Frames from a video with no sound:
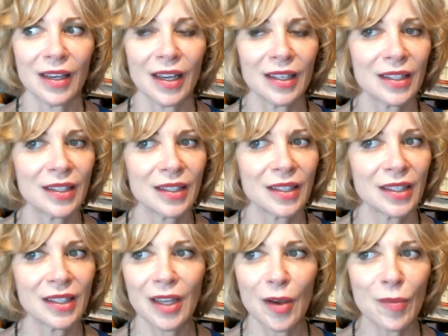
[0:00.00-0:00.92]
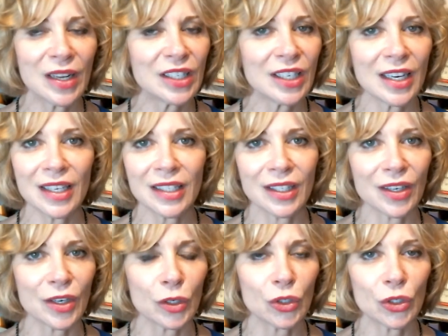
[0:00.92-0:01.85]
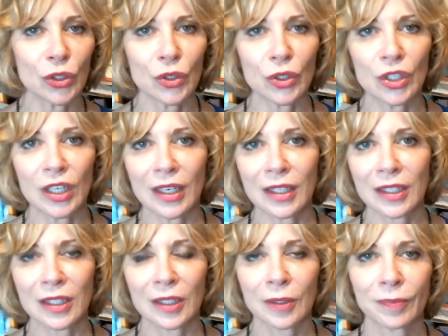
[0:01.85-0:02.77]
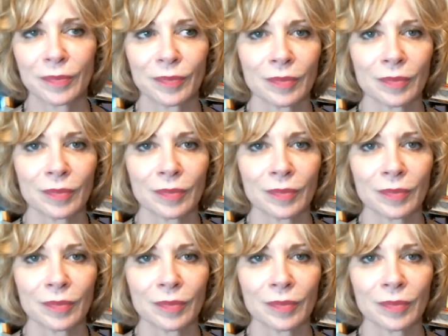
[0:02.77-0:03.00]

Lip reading: it's so much easier to just